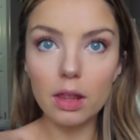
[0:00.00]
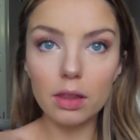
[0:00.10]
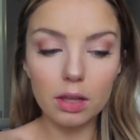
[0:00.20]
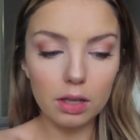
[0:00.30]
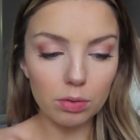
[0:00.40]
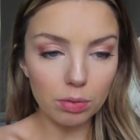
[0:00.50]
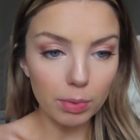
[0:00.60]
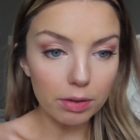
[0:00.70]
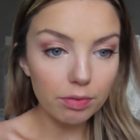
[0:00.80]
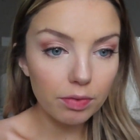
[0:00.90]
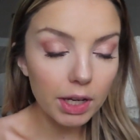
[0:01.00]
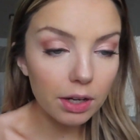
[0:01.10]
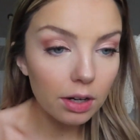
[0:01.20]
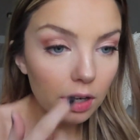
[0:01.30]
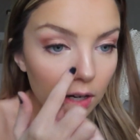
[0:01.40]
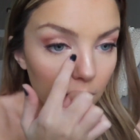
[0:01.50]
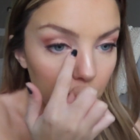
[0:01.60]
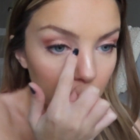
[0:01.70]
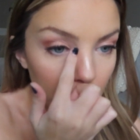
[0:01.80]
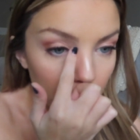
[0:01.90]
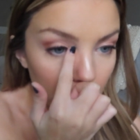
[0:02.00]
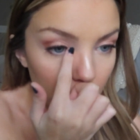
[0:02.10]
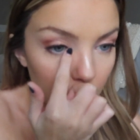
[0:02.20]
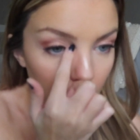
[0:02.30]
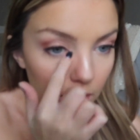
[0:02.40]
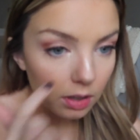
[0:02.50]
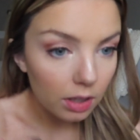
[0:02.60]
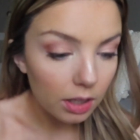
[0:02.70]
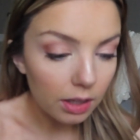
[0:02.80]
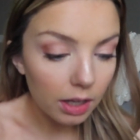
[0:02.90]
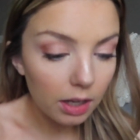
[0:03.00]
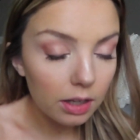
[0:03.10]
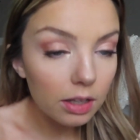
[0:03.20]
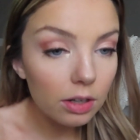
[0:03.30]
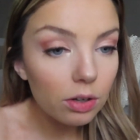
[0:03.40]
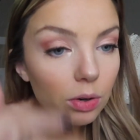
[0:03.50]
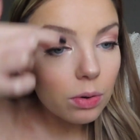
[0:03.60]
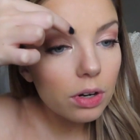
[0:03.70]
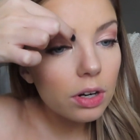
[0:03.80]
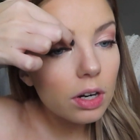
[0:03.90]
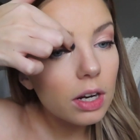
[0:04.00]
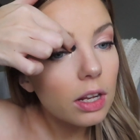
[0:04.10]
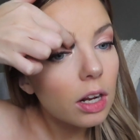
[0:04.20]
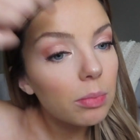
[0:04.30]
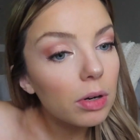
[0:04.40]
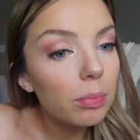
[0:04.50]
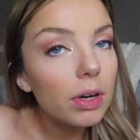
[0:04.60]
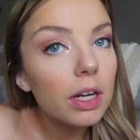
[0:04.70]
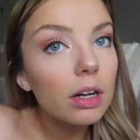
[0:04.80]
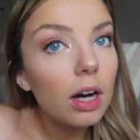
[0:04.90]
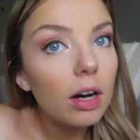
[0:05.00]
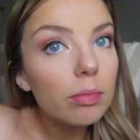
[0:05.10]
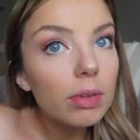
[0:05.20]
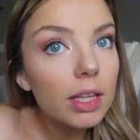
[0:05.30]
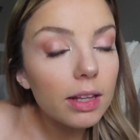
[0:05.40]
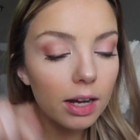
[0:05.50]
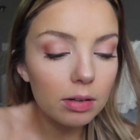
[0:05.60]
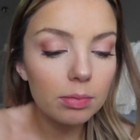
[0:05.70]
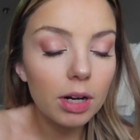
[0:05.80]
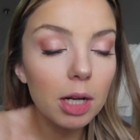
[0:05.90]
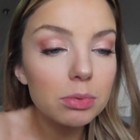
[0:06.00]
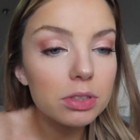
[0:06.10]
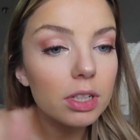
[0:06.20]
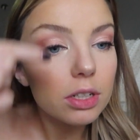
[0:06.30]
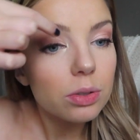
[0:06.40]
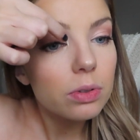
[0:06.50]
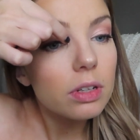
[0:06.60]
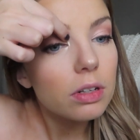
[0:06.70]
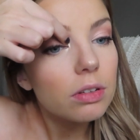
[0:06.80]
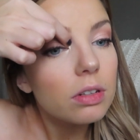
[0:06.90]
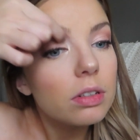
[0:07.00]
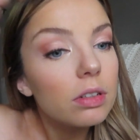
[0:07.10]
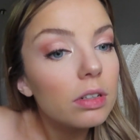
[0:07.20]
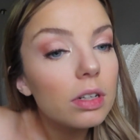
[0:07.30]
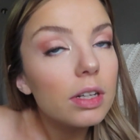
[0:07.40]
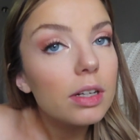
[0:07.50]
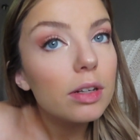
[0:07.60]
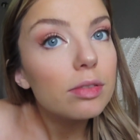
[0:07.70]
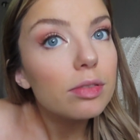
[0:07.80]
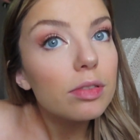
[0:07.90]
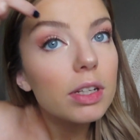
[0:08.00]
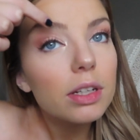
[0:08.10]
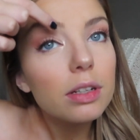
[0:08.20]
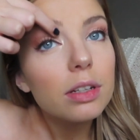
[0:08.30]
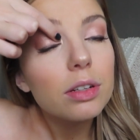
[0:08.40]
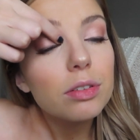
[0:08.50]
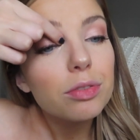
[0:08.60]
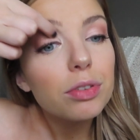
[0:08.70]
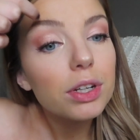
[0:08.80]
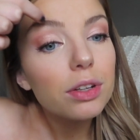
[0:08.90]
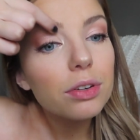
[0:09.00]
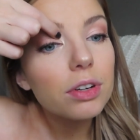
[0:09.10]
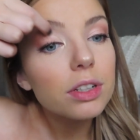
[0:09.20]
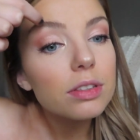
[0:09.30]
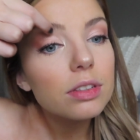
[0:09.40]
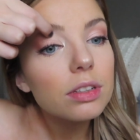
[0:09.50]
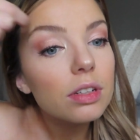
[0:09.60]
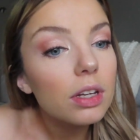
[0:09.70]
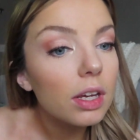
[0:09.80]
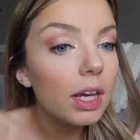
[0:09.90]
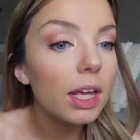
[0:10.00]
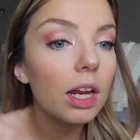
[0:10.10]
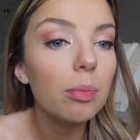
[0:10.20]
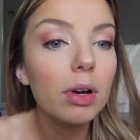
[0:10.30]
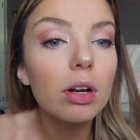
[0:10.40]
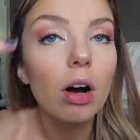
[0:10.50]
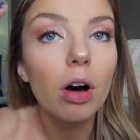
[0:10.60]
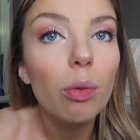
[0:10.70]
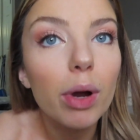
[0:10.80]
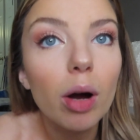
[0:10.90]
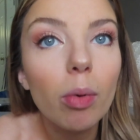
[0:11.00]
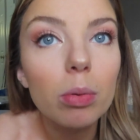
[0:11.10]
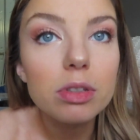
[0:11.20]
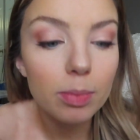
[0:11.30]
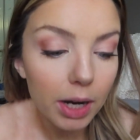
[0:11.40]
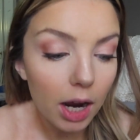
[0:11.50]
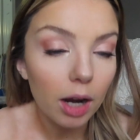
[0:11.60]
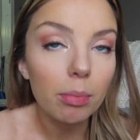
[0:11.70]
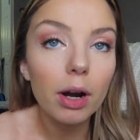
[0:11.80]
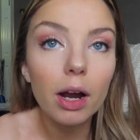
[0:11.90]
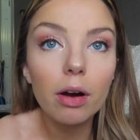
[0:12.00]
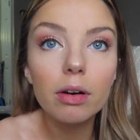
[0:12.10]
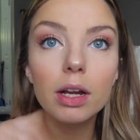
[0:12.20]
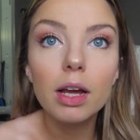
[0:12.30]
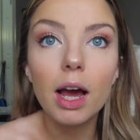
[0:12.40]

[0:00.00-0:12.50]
And then with my finger, I'm going to do it in the inner corner, and I'm going to bring it up like that. I'm just going to do a little flick of the wrist, and I bring it all the way up almost to my eyebrow.